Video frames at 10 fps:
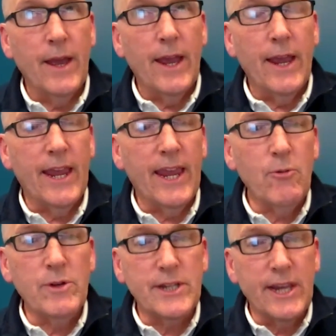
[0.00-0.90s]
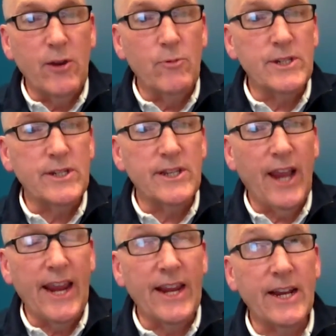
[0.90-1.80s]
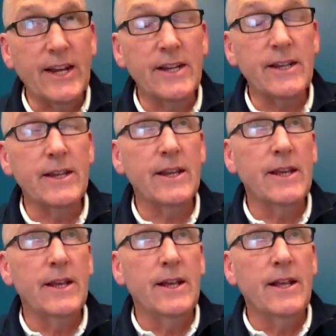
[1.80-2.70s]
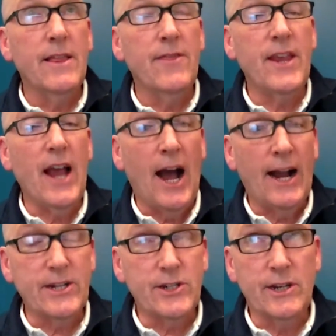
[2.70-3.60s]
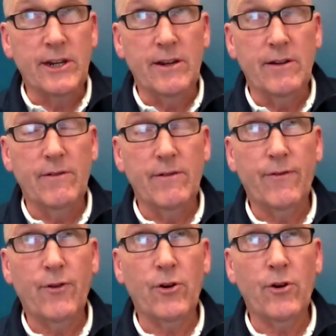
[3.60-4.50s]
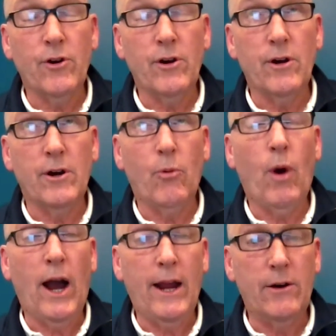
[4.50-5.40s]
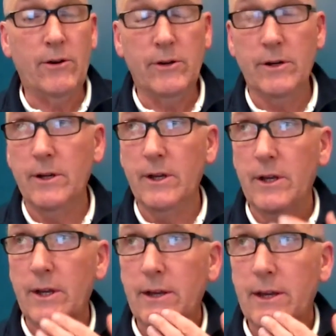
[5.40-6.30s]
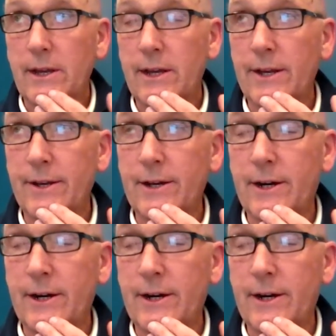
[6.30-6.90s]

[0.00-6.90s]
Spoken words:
he was taking the oxy for a while, and